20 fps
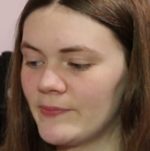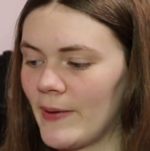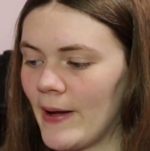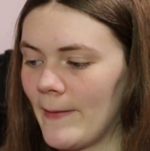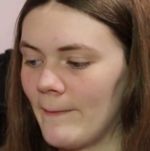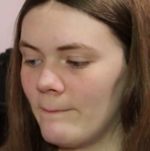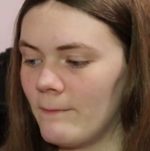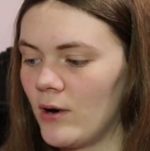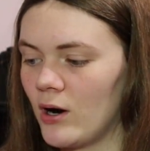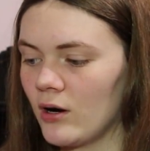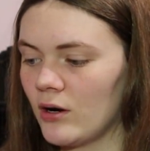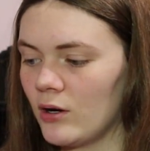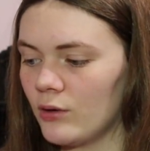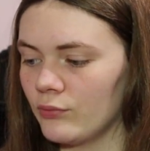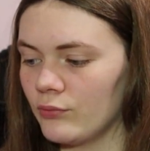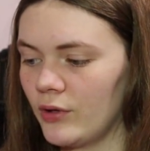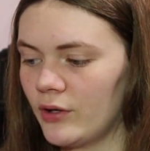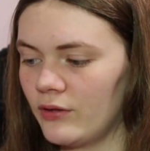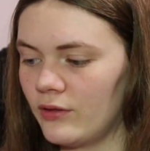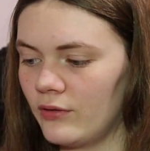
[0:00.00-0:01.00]
by Mara
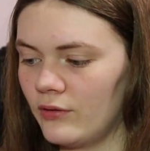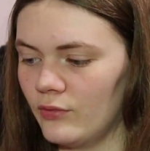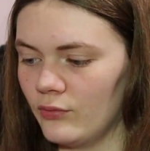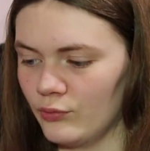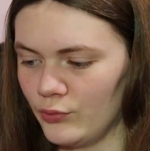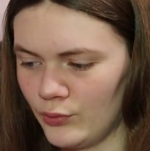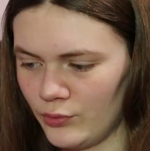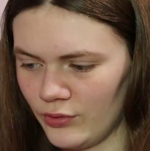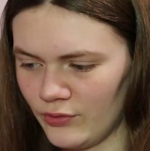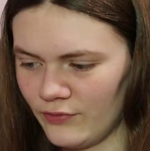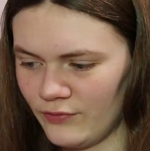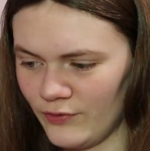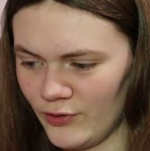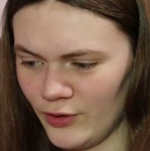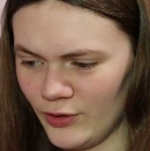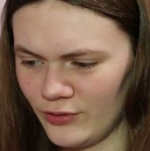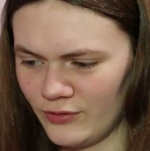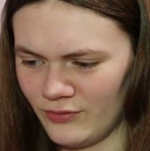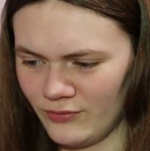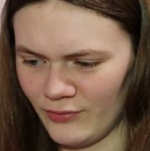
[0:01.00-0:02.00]

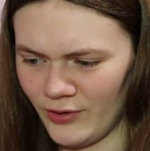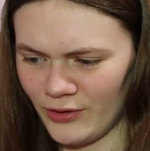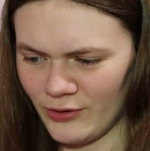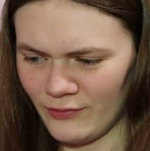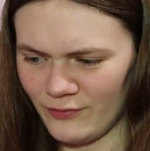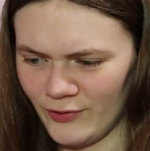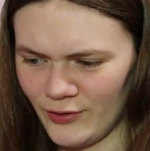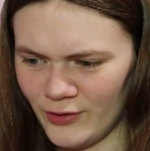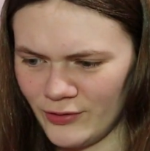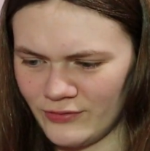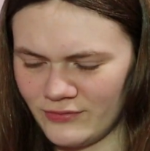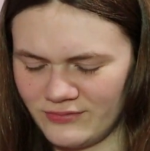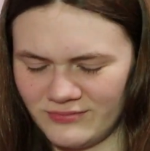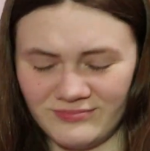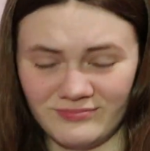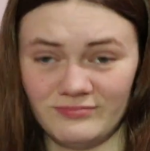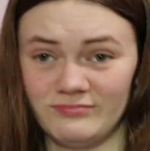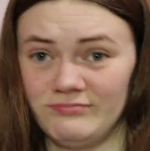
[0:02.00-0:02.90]
Rutherford.